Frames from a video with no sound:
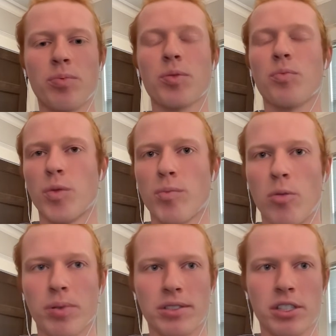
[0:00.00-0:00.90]
Remote
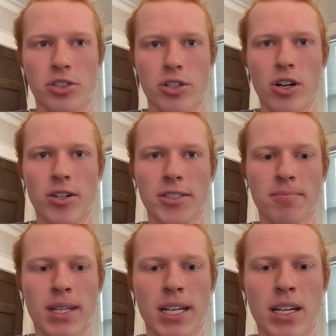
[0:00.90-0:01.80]
Procedure Calls.
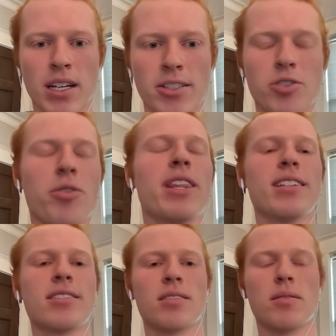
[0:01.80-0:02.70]
So this,
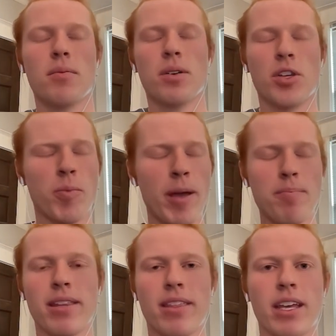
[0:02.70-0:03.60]
you might
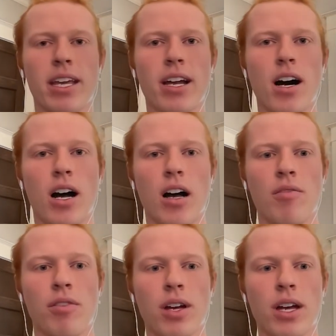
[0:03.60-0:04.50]
be thinking
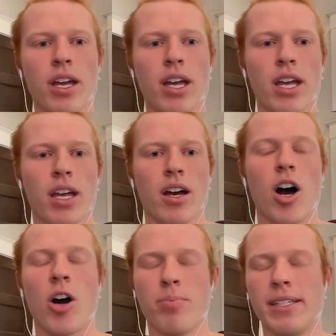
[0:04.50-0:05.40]
of
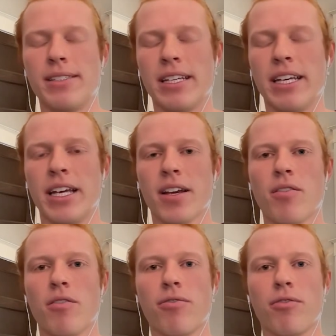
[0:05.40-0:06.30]
RPC
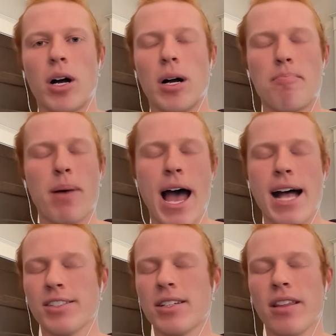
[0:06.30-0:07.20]
from
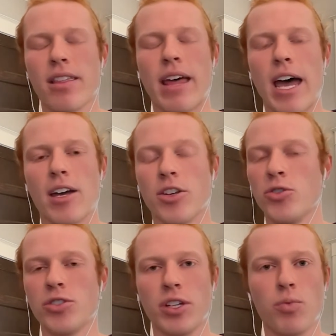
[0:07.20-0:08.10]
past that
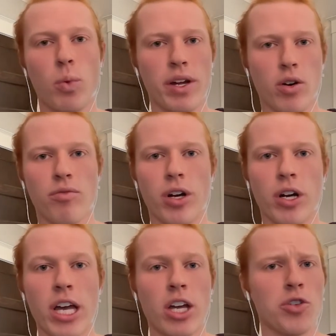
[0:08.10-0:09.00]
usually went
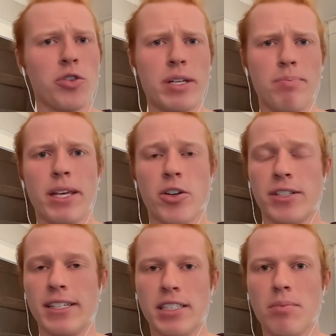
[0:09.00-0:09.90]
over UDP or
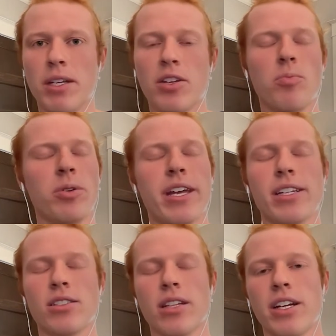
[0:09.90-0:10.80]
TCP
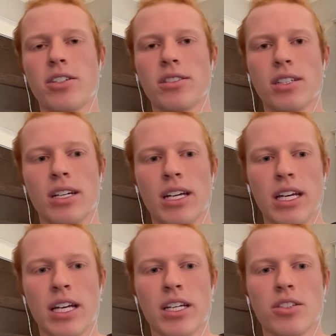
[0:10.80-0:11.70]
communication layers.
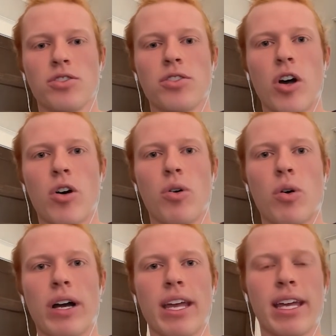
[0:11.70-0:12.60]

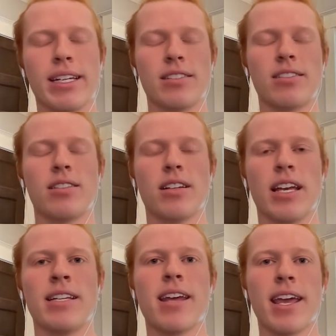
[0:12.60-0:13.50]
So it
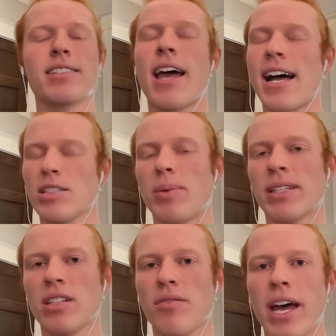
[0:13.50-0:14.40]
takes aspects
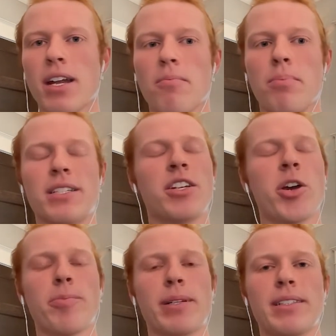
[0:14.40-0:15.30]
of that, but
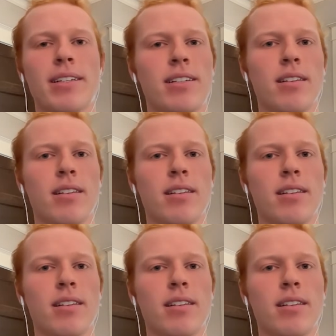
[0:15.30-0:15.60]
TRPC